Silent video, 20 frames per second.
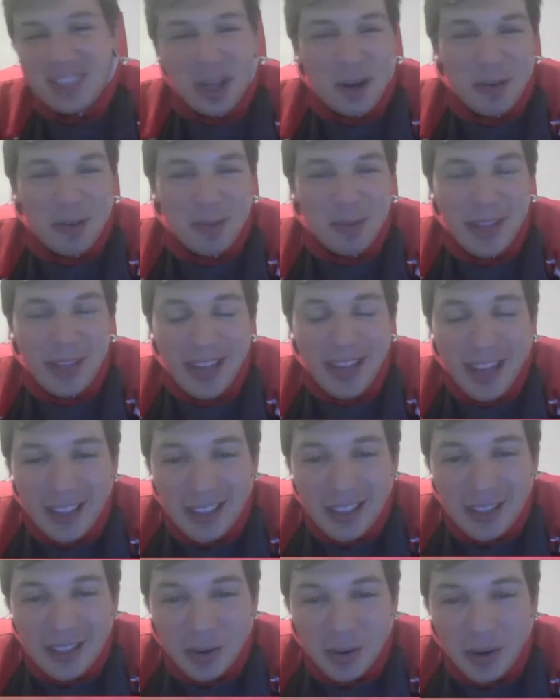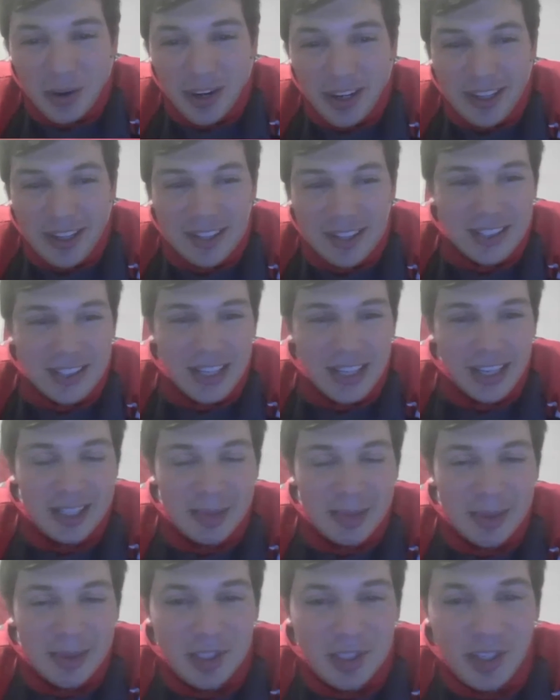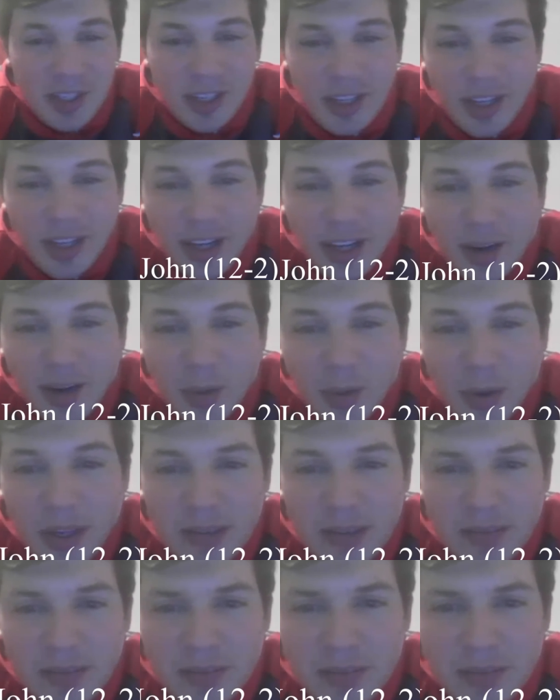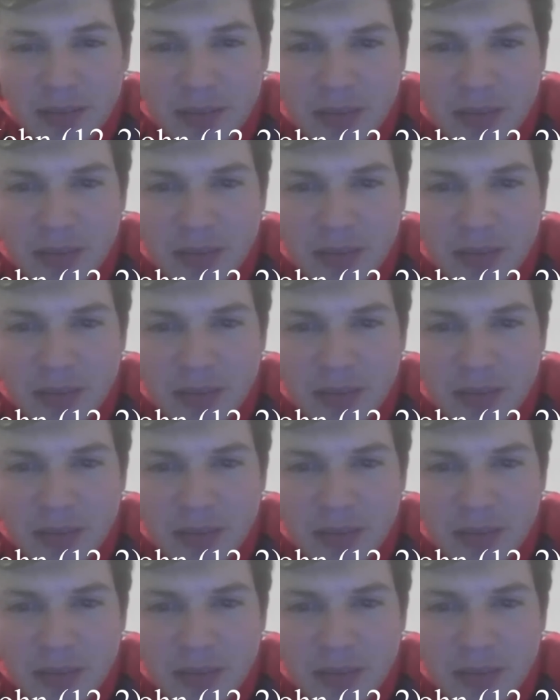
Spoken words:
tough being on the short end of the stick, especially when